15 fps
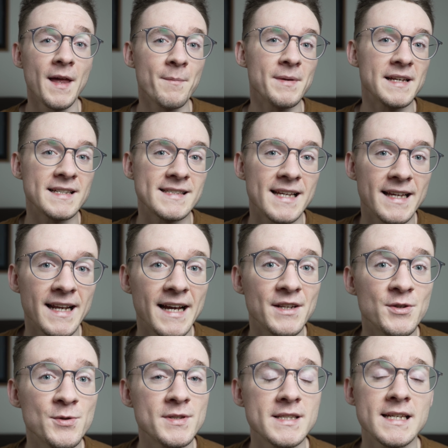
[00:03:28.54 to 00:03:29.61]
that being said, I
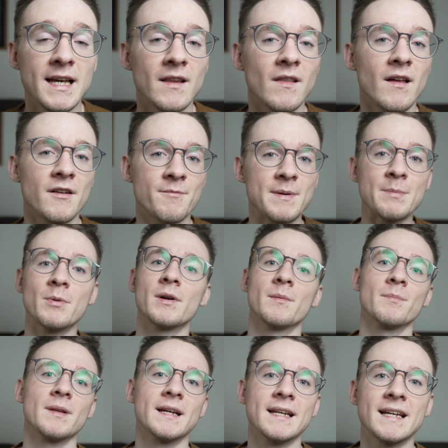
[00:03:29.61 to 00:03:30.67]
do see a lot of people
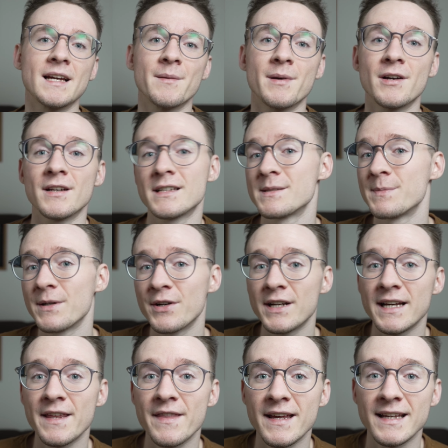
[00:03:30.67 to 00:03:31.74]
complaining about
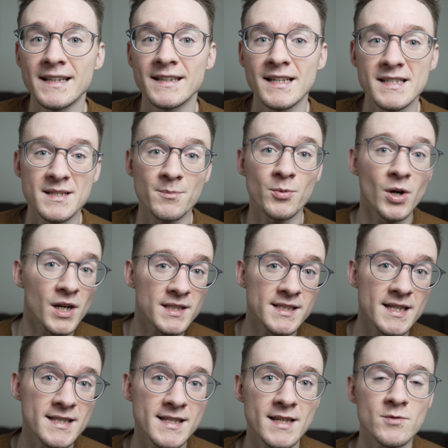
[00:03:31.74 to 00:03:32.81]
Xperia and that it doesn't
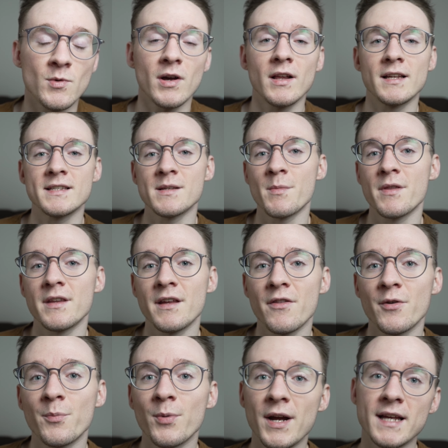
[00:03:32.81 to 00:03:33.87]
process as well as some of the
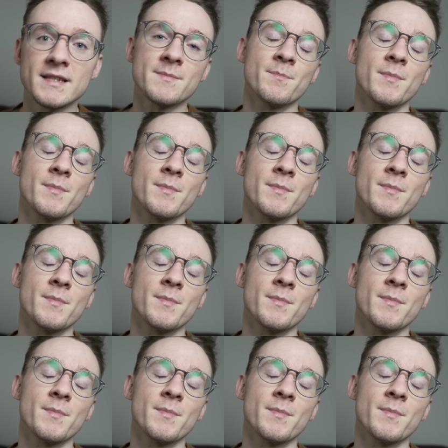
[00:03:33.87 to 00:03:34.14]
other brands,